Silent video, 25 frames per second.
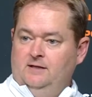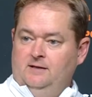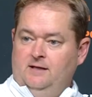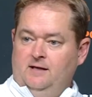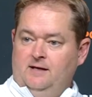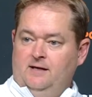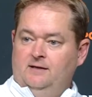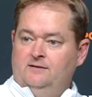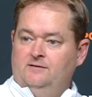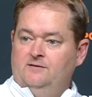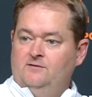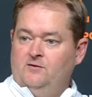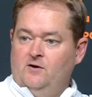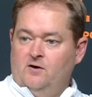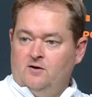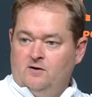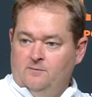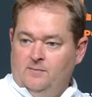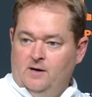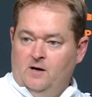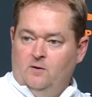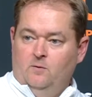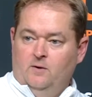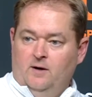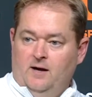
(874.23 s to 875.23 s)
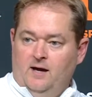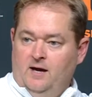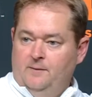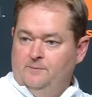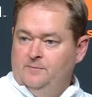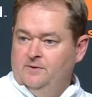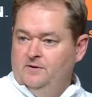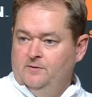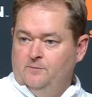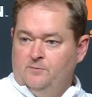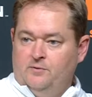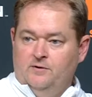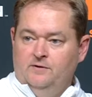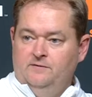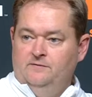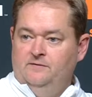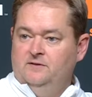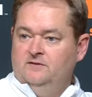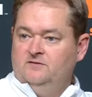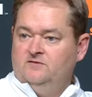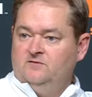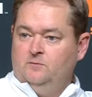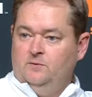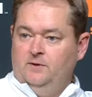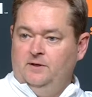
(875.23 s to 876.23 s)
They get to talk about what happened the
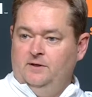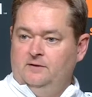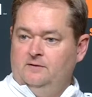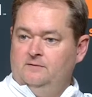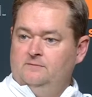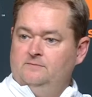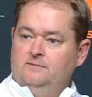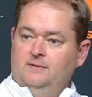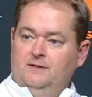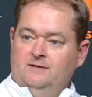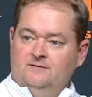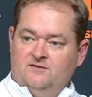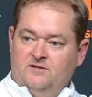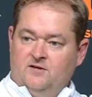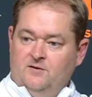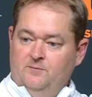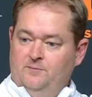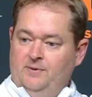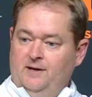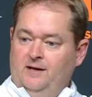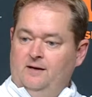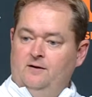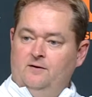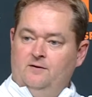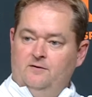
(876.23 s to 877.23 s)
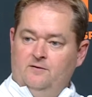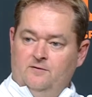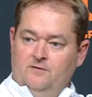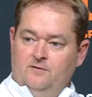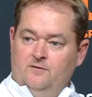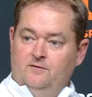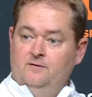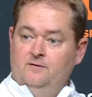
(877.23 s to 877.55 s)
previous week. As a competitor,